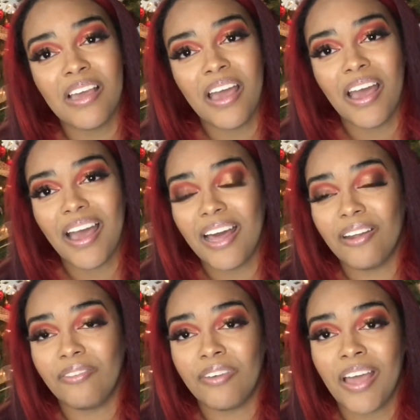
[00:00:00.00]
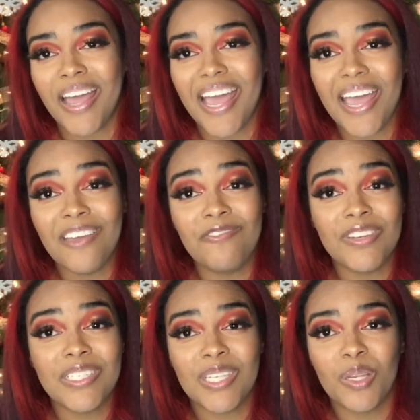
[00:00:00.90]
out of every
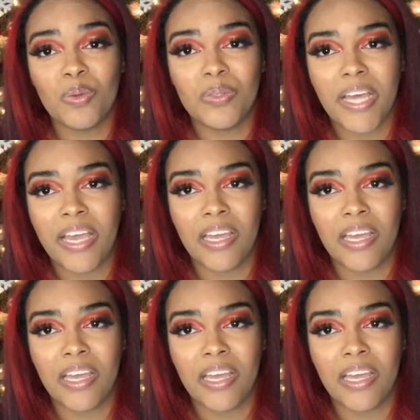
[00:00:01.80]
single day